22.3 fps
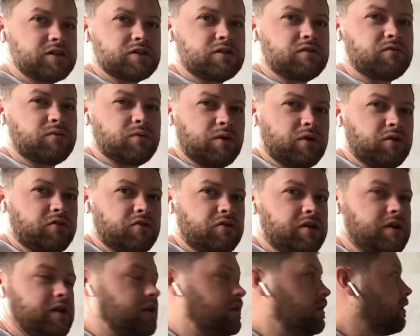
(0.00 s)
of
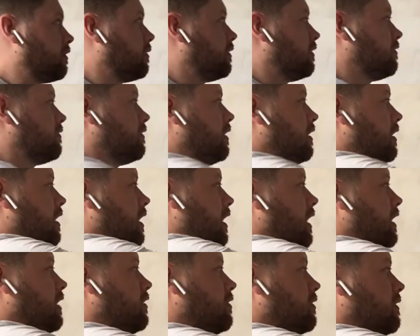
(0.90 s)
180 degrees.
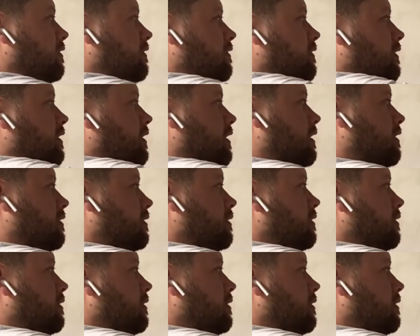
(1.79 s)
And you can see that.